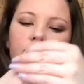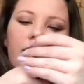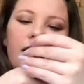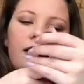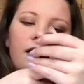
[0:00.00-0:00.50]

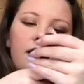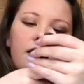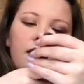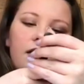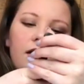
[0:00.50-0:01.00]
Matte,
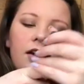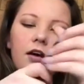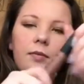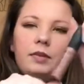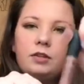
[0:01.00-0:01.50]

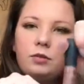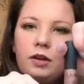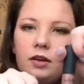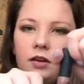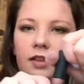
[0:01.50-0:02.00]
um, this
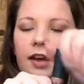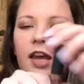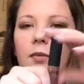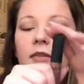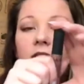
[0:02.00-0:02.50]
one, that
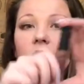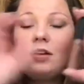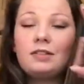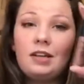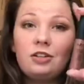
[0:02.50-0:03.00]
came with the
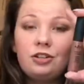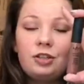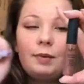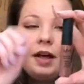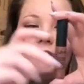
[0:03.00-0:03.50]
Los
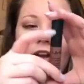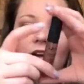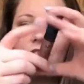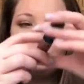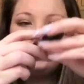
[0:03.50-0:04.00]
Angeles palette
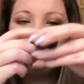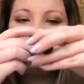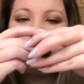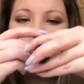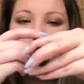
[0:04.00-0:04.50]
actually,
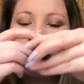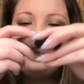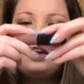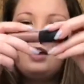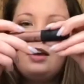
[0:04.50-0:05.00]

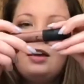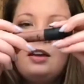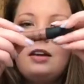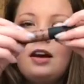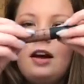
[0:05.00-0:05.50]

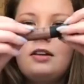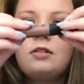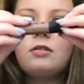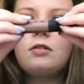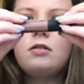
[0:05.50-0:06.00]
and I
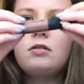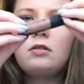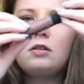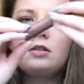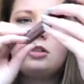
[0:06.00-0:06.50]
don't know
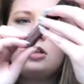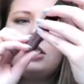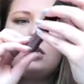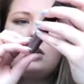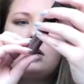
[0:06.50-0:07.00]
what the
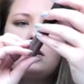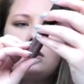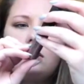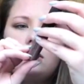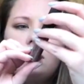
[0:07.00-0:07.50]
shade
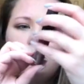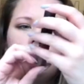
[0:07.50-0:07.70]
is.